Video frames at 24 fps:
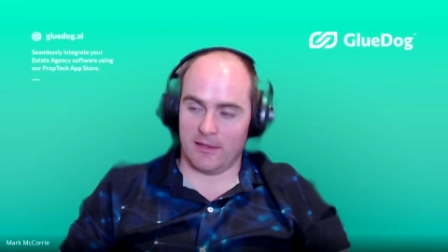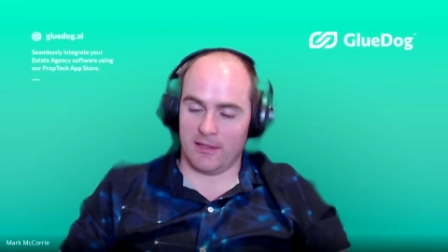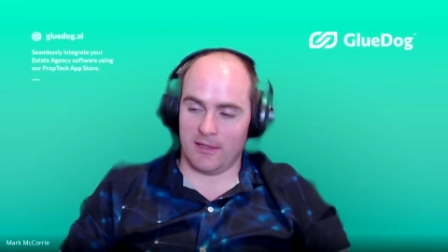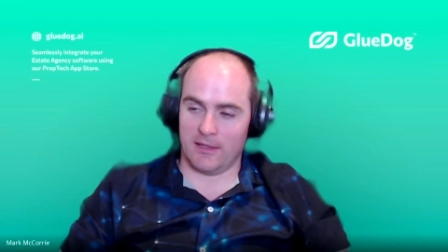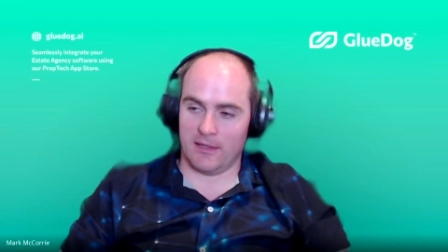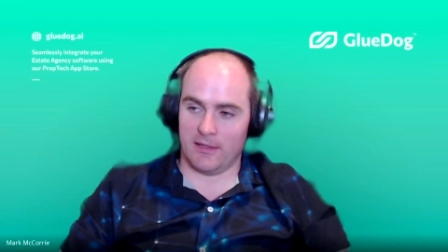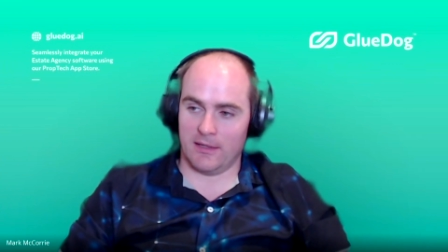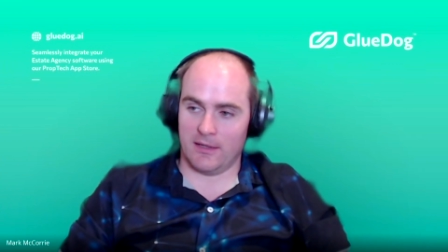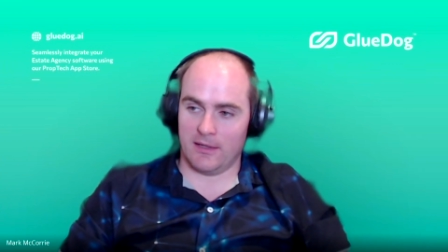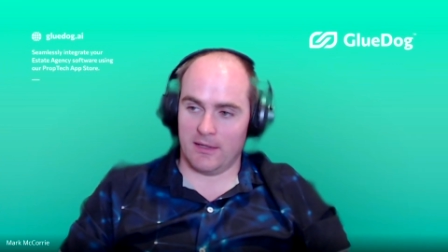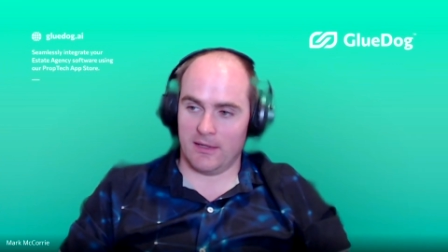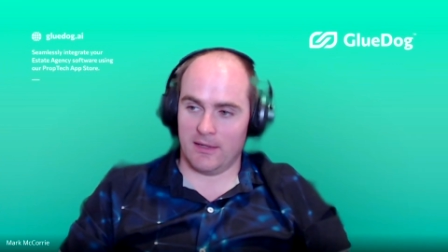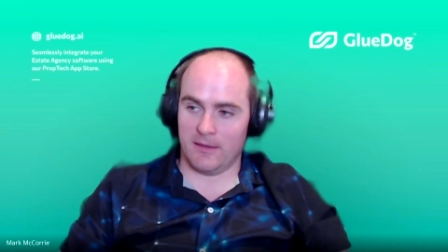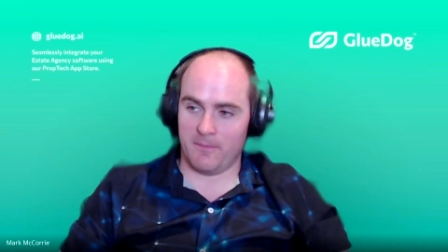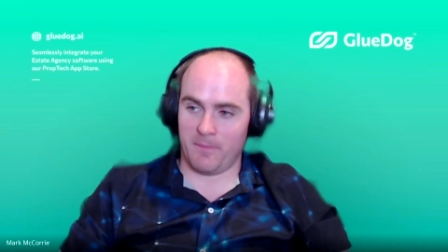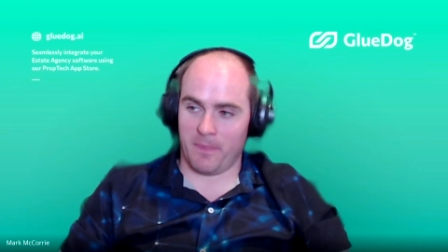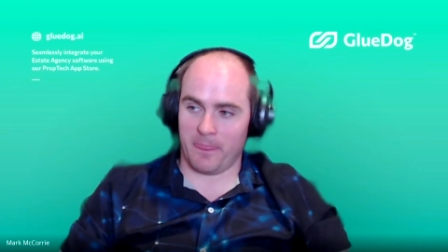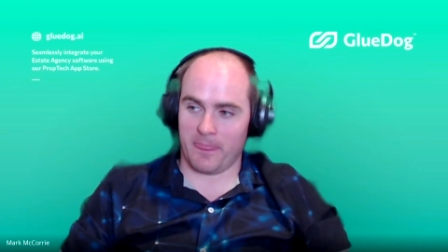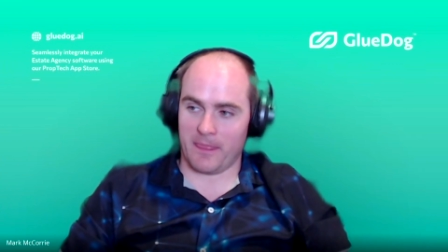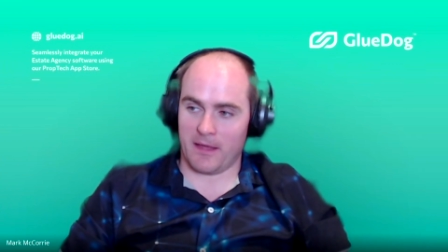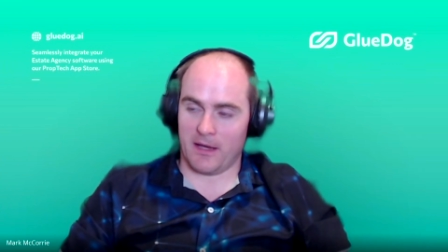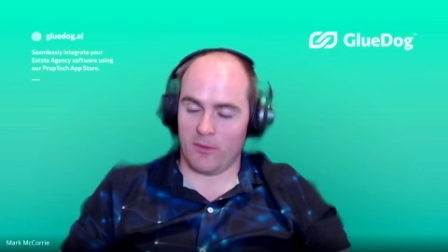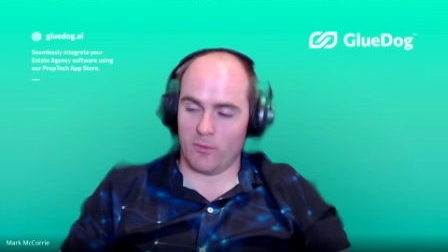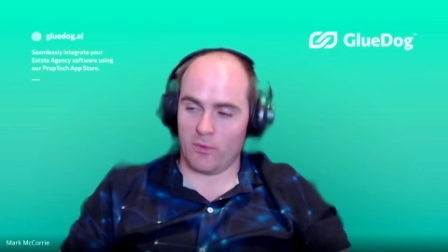And
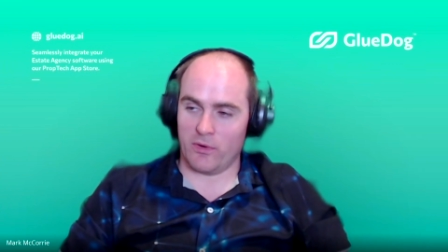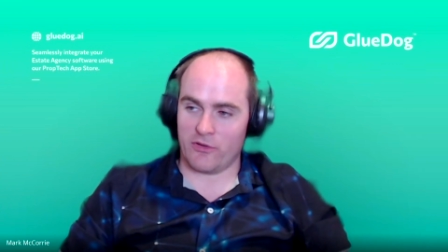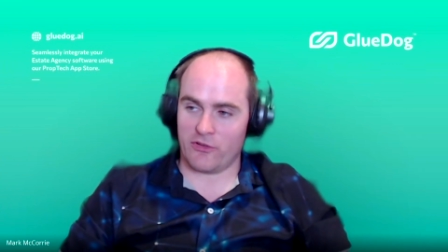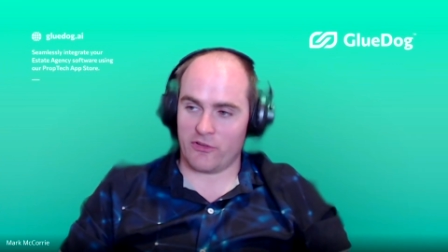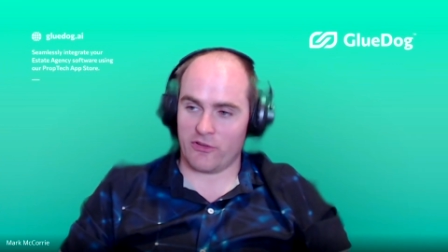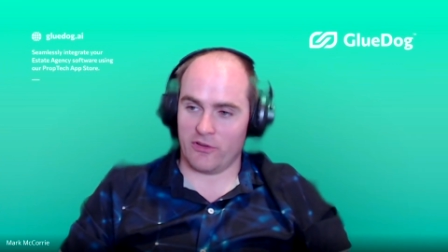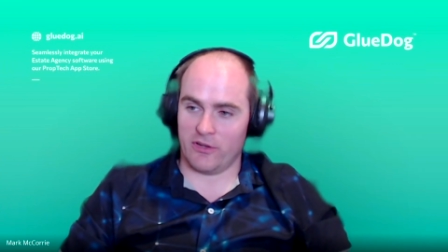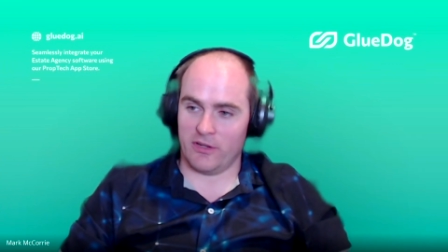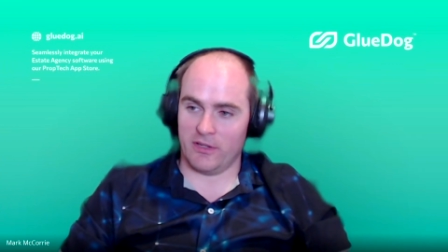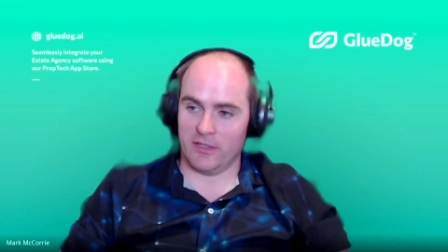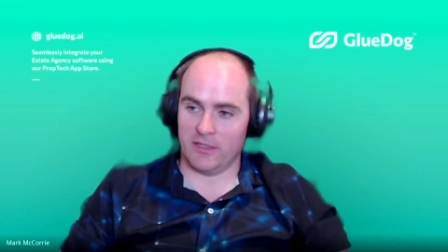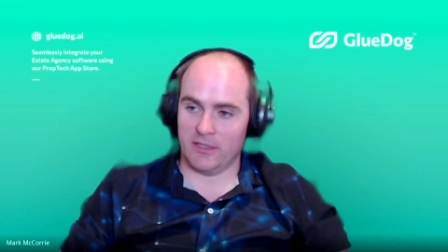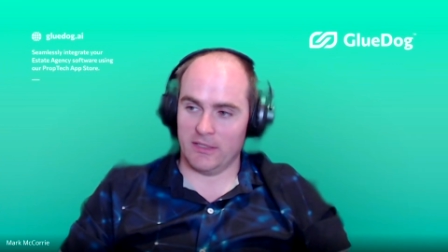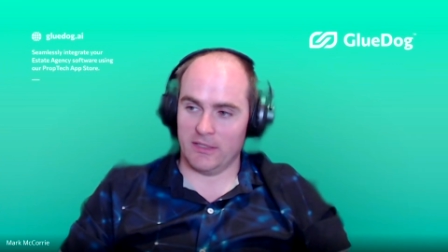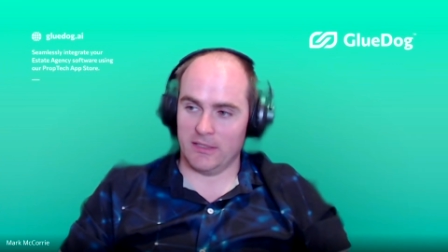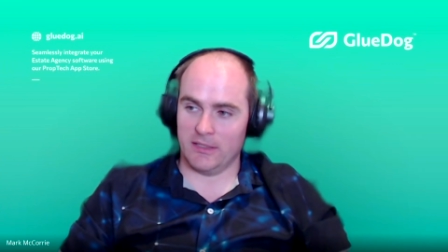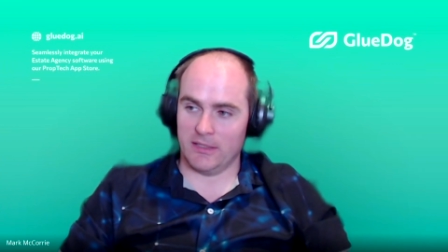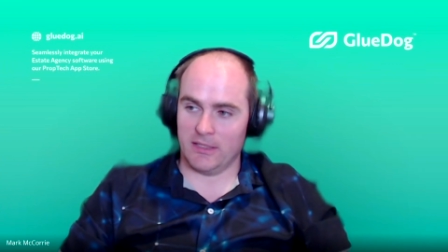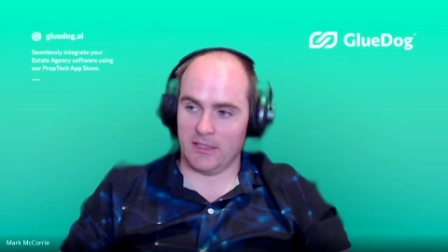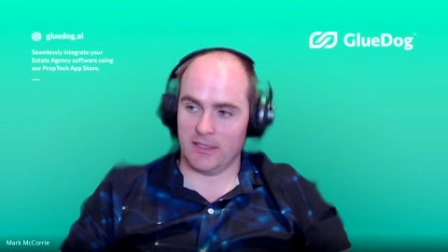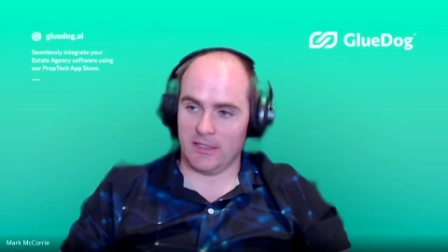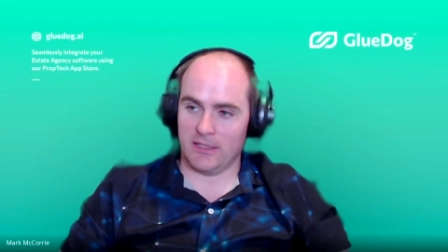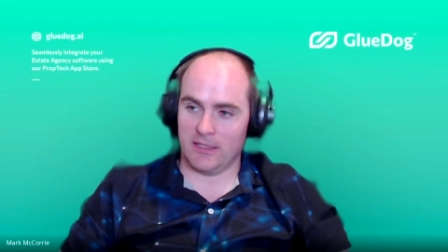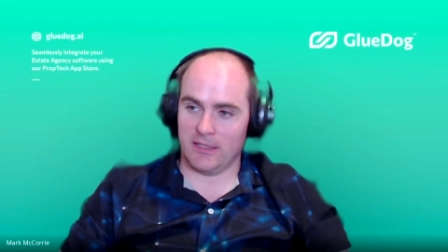I wish
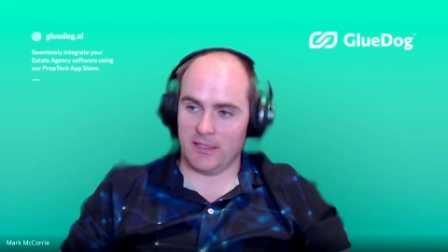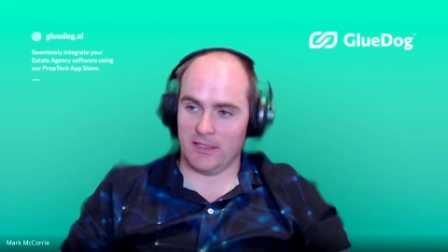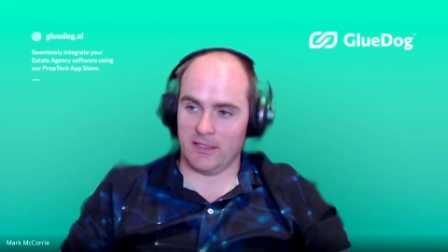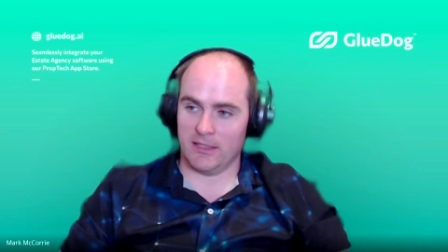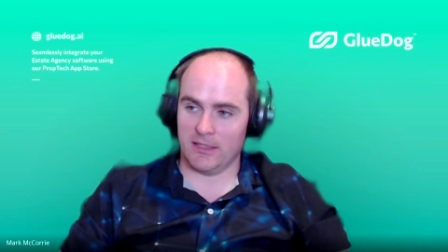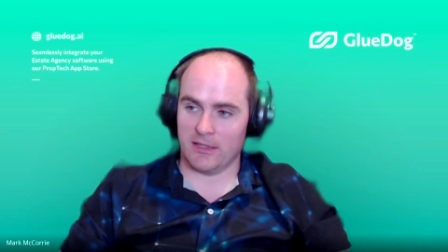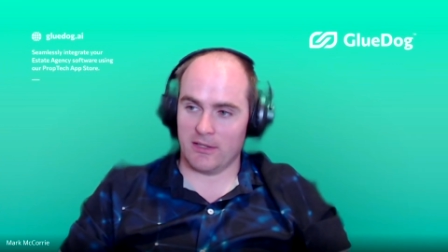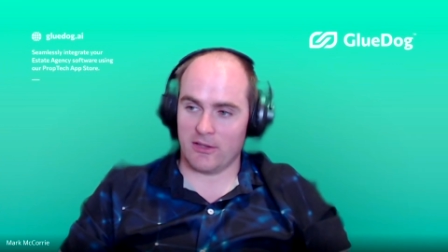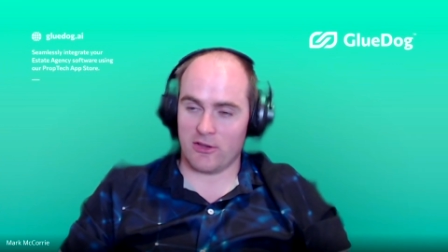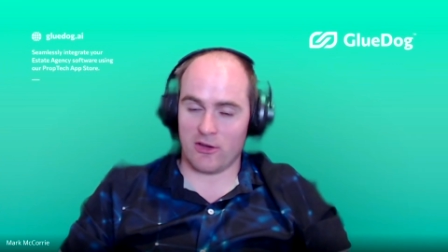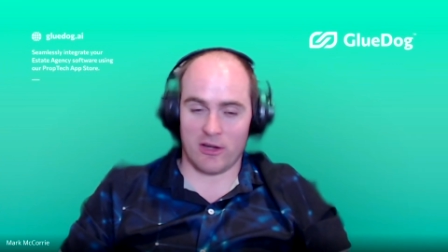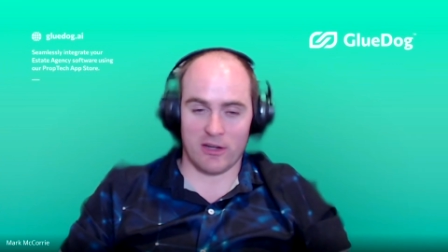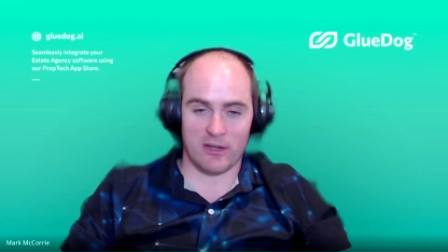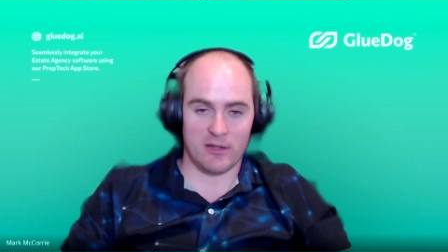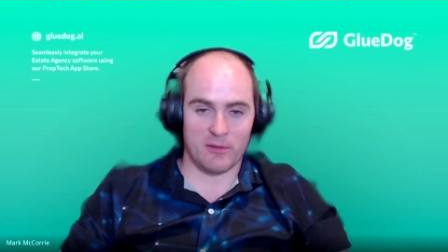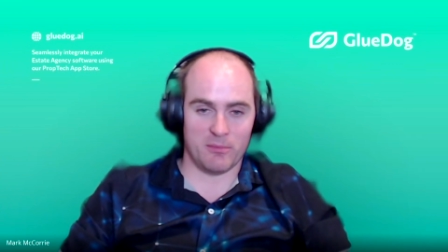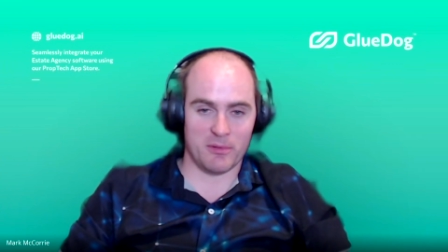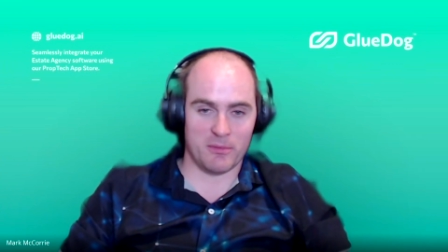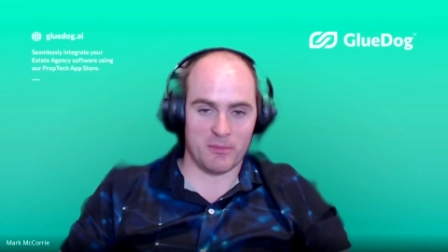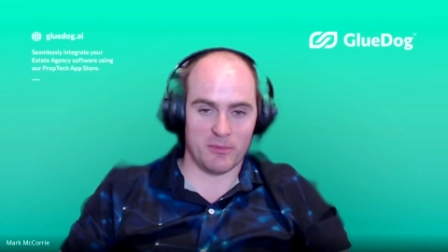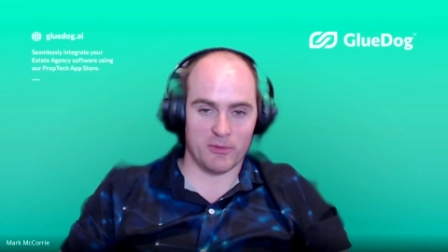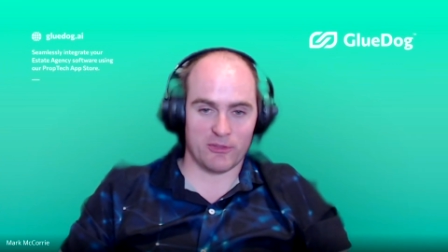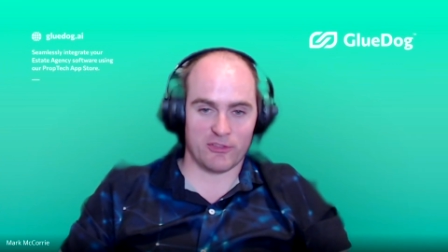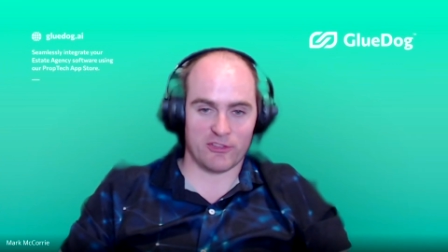I got a little
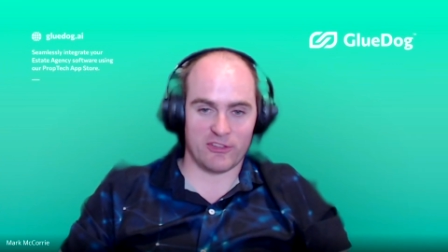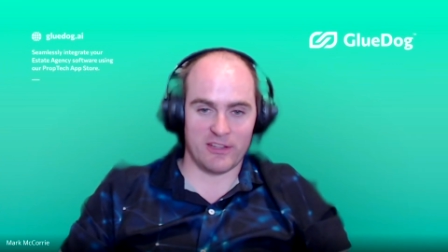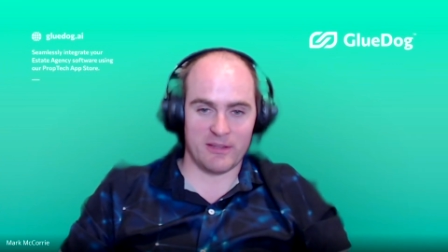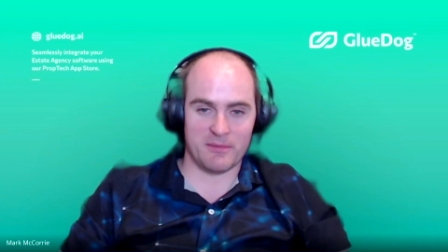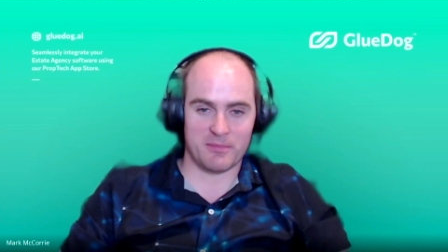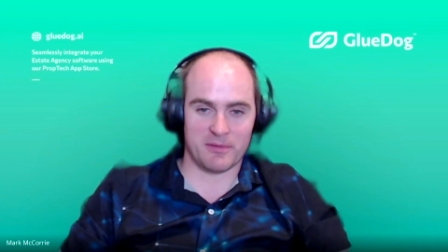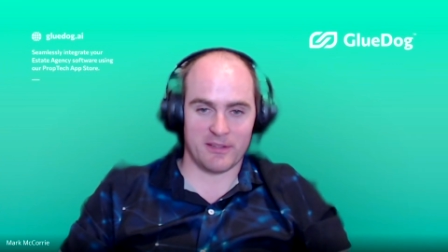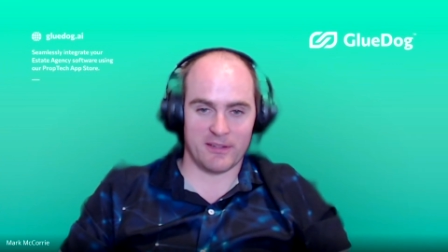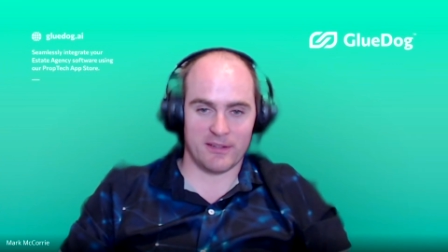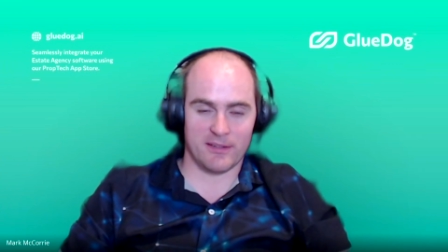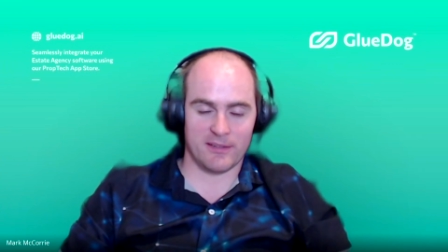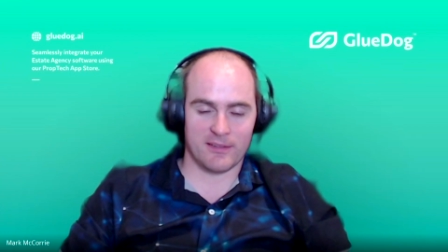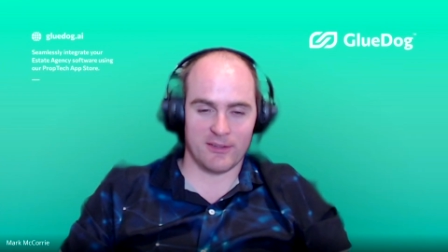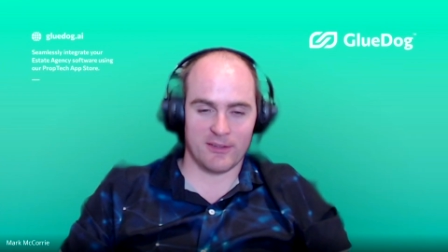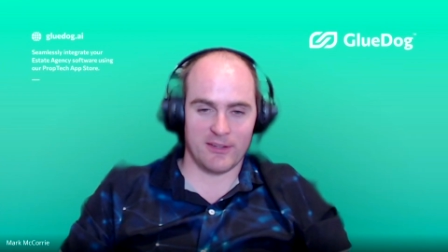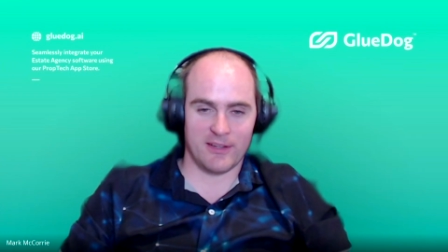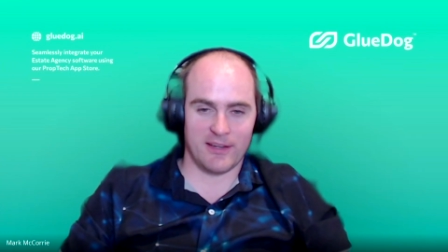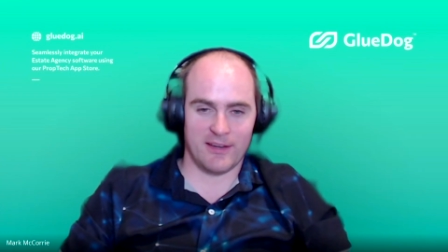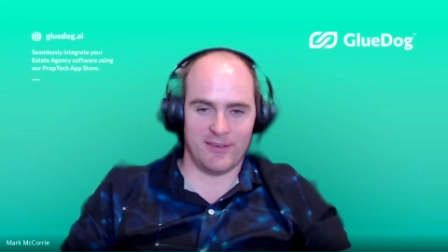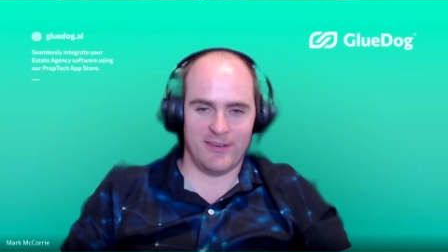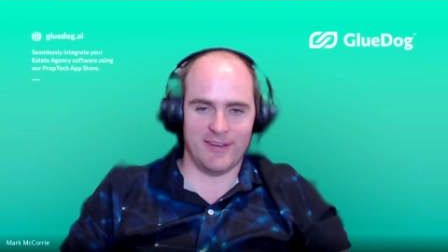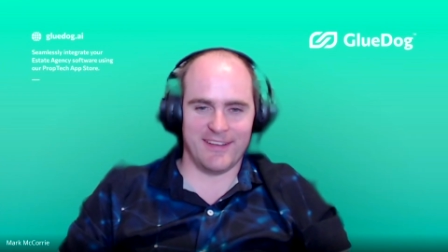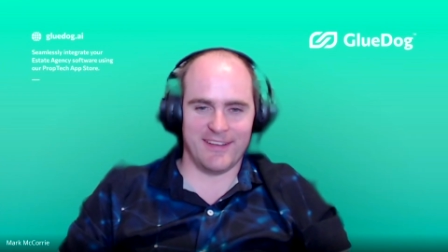bit more sleep than I do now.